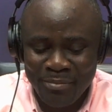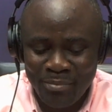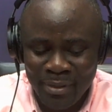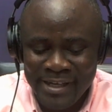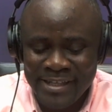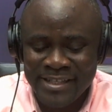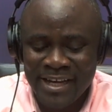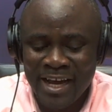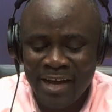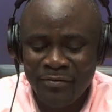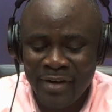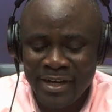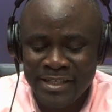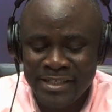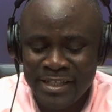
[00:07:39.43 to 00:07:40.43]
Please take
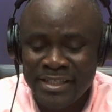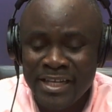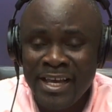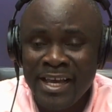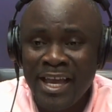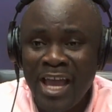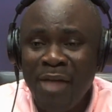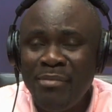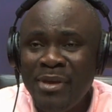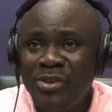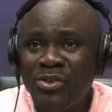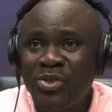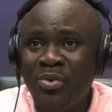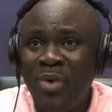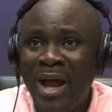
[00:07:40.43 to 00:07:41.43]
advantage.
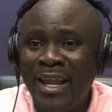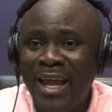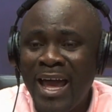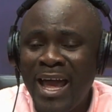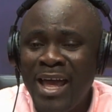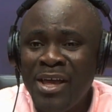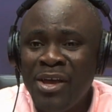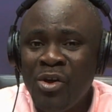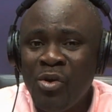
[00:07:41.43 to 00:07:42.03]
Ebin Swana.